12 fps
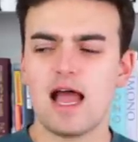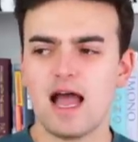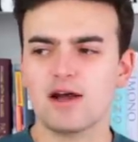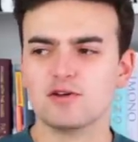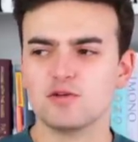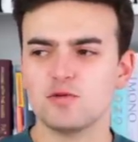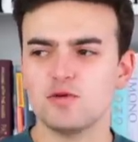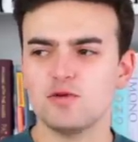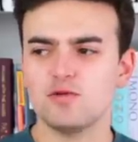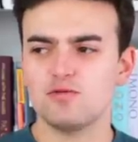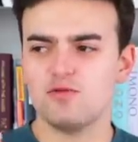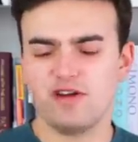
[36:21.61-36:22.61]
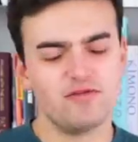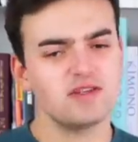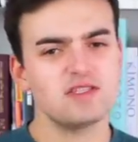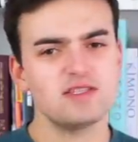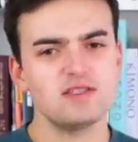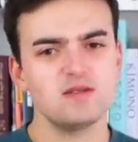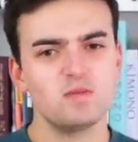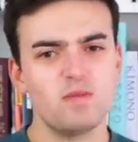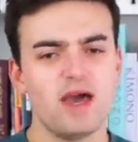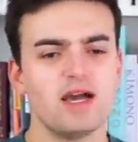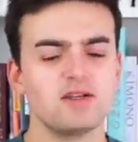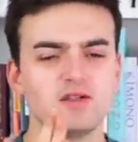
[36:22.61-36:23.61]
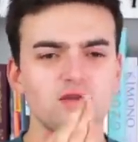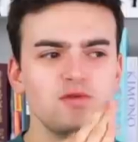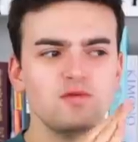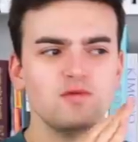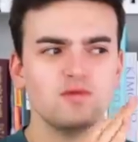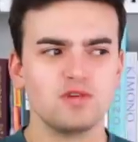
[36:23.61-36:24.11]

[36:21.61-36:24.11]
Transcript: actual references back to